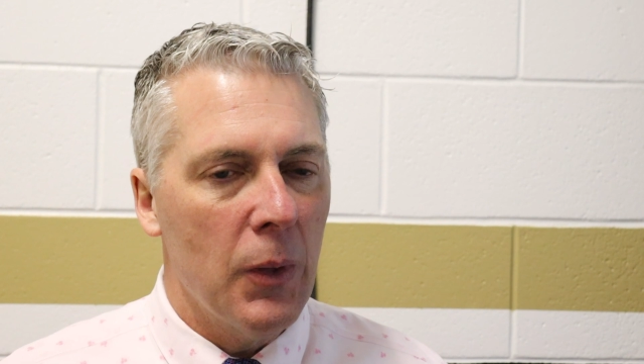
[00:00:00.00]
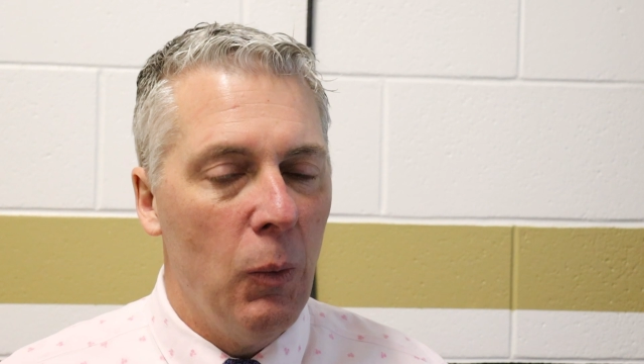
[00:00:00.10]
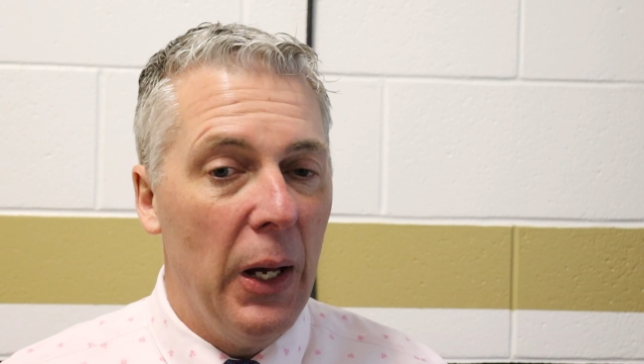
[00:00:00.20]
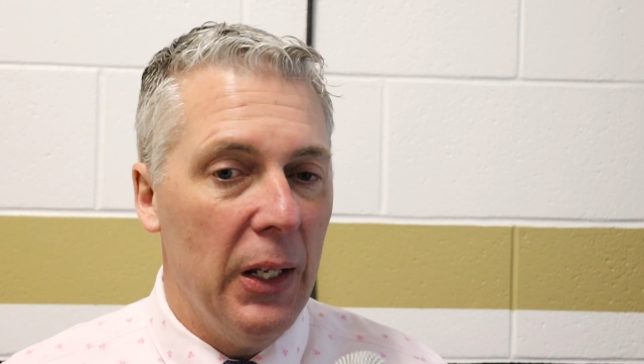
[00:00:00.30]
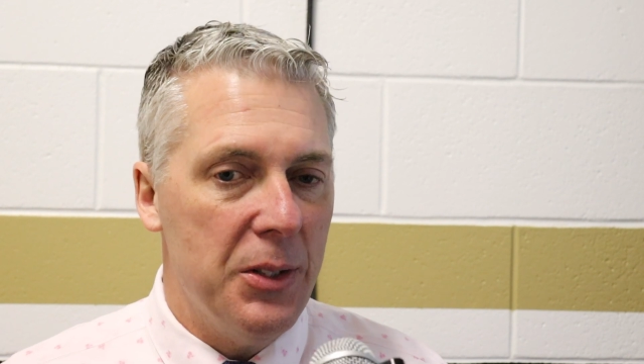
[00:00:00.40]

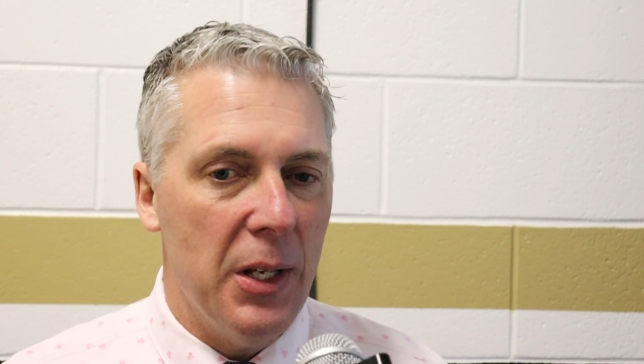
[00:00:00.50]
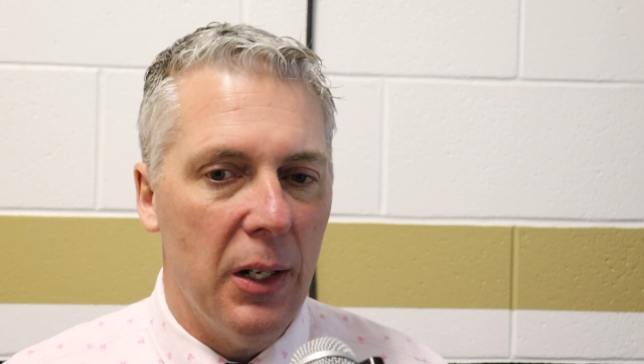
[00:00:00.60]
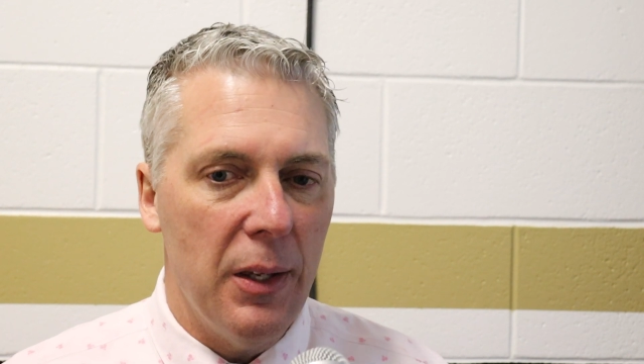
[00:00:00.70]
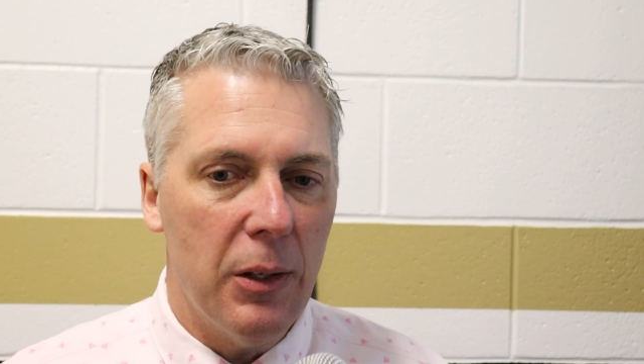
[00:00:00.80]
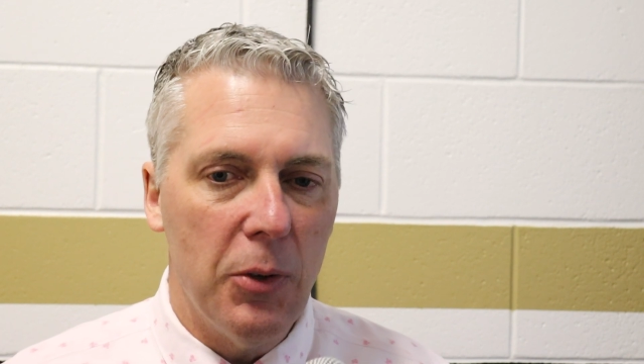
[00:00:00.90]
Well, it
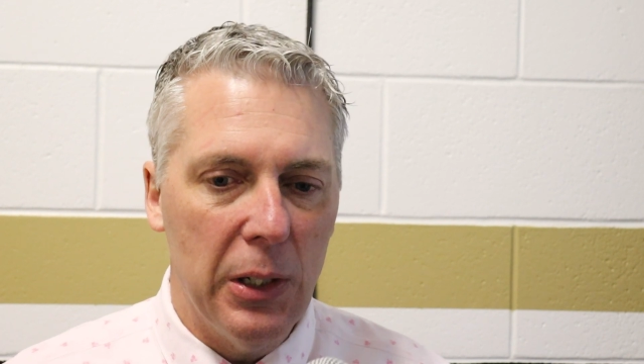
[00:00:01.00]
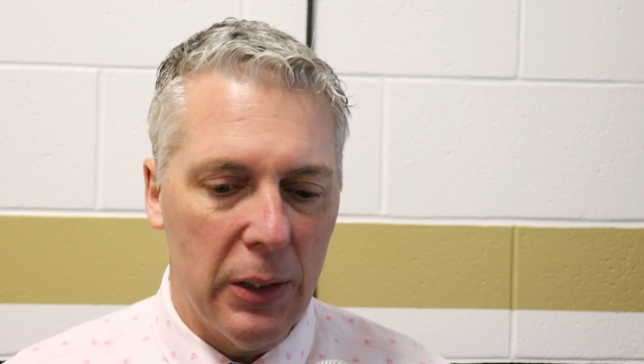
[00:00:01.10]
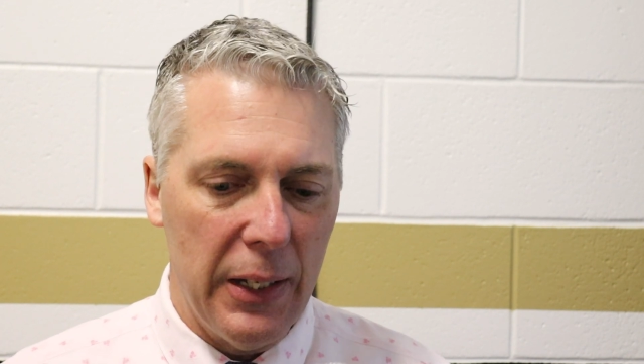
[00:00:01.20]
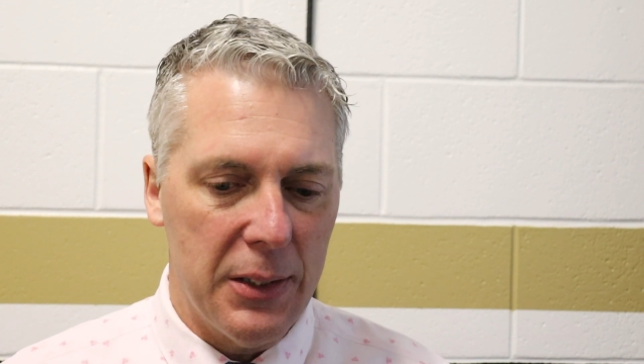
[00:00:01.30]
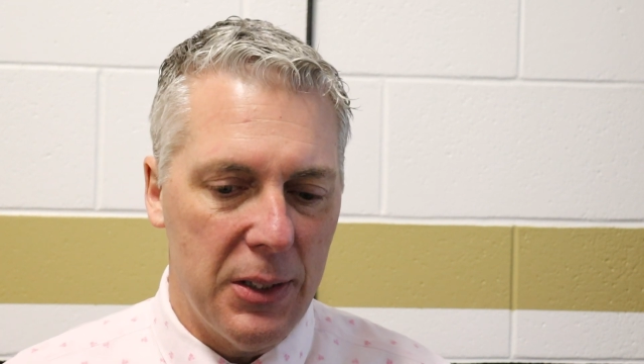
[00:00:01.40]
did. I think if we
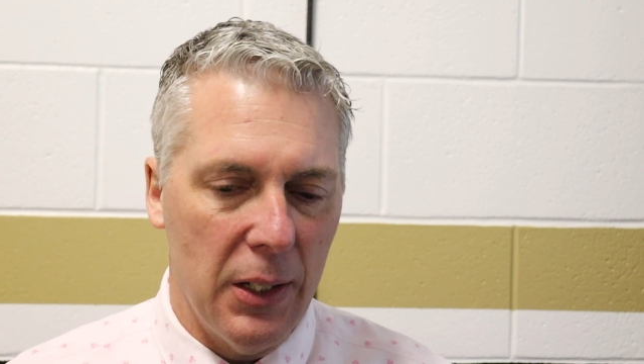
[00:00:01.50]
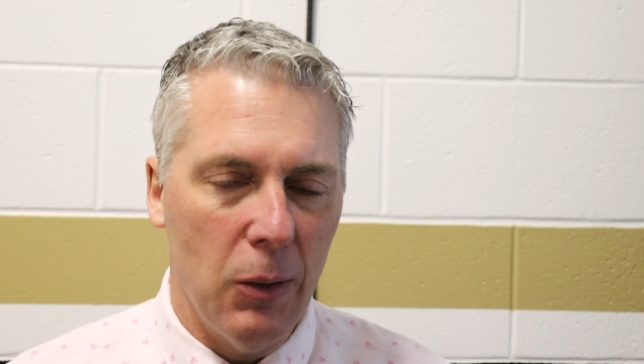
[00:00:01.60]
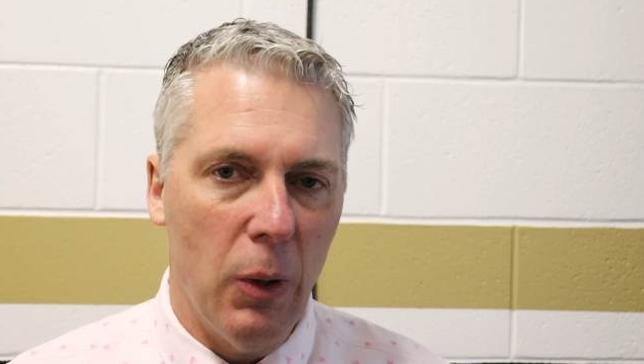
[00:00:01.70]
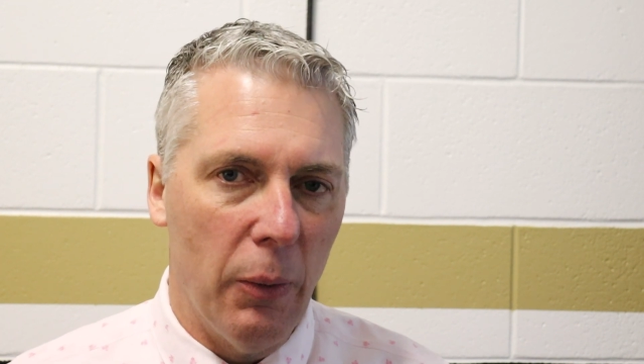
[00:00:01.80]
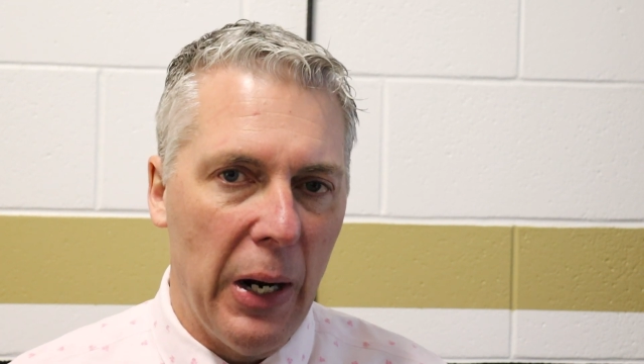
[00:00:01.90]
look at
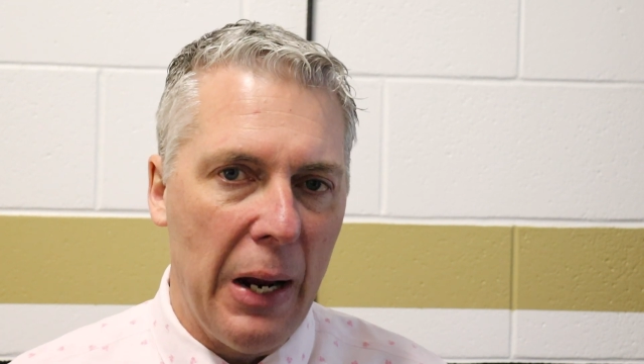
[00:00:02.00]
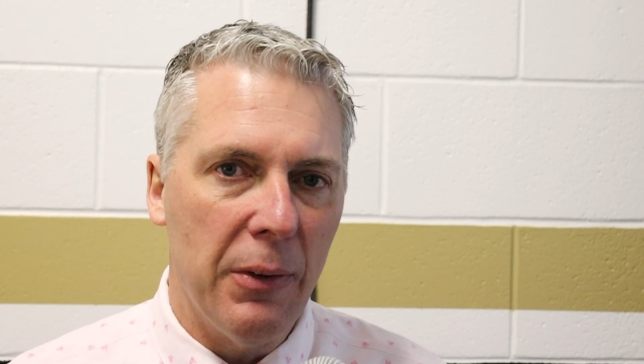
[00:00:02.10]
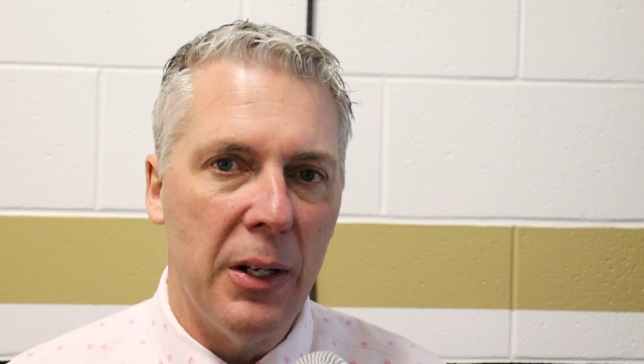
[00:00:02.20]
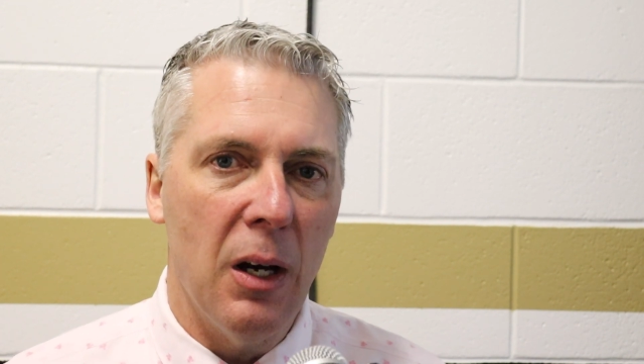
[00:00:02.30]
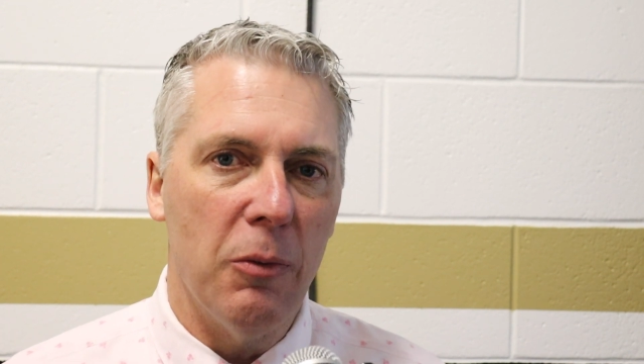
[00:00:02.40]
uh, where we're at
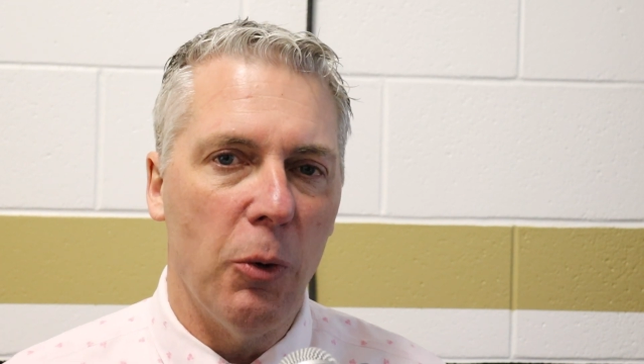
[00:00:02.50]
right now,